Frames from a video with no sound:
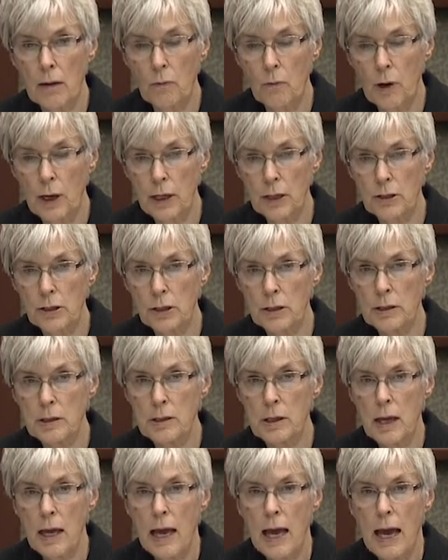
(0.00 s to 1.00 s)

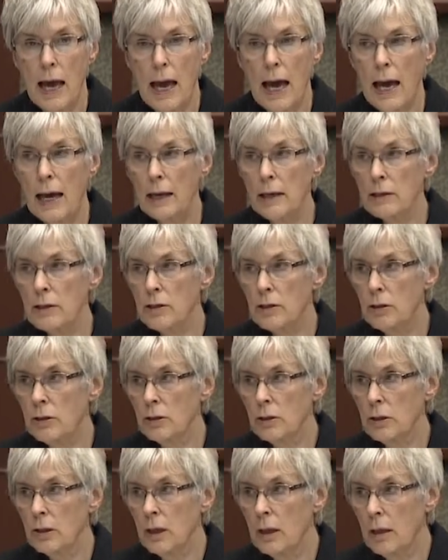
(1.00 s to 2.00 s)
wages at a
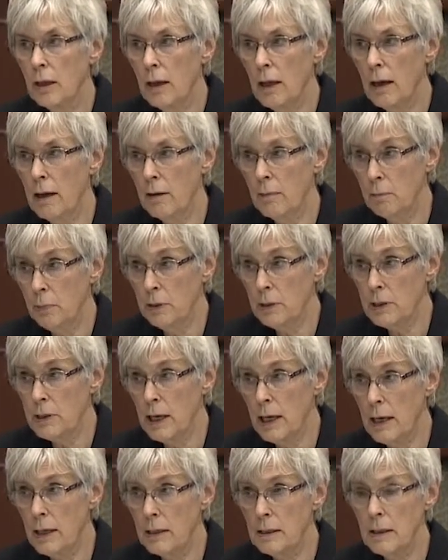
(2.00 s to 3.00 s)
certain
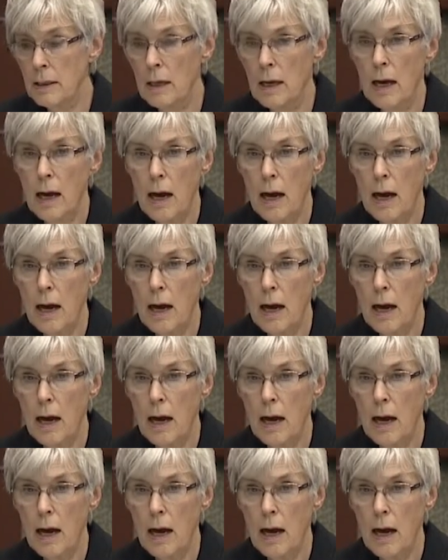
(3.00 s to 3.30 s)
percent